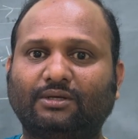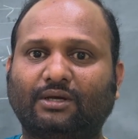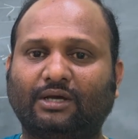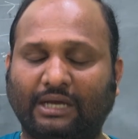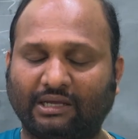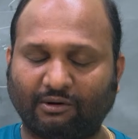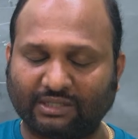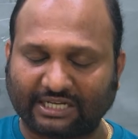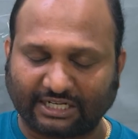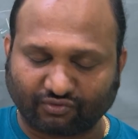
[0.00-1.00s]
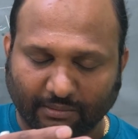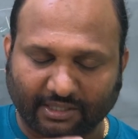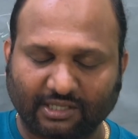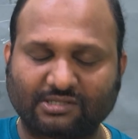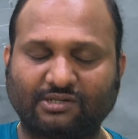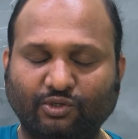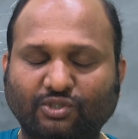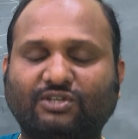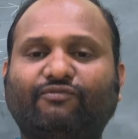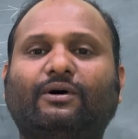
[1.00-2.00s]
how the transformer is
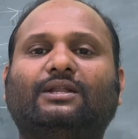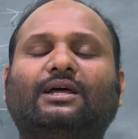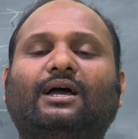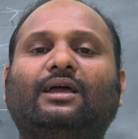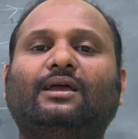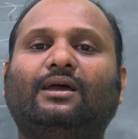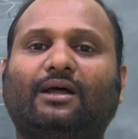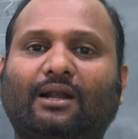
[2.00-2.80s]
used for the